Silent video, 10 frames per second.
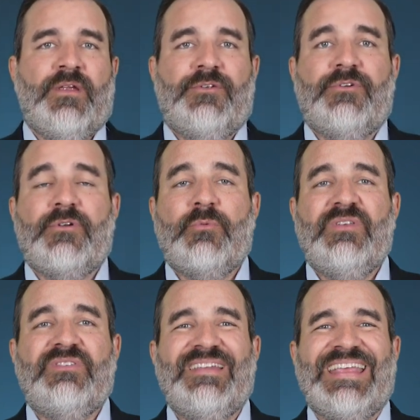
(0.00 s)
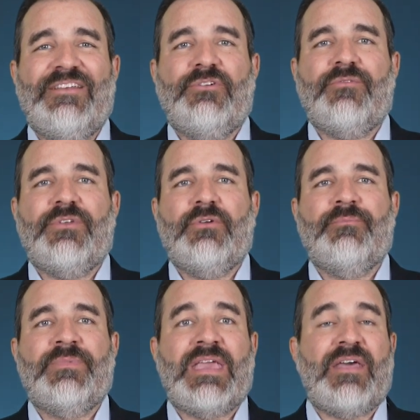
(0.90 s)
During a recent interview,
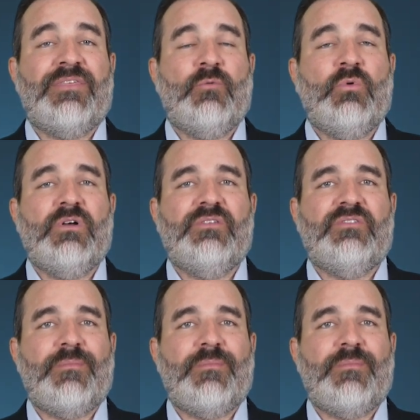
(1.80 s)
Cathie Woods,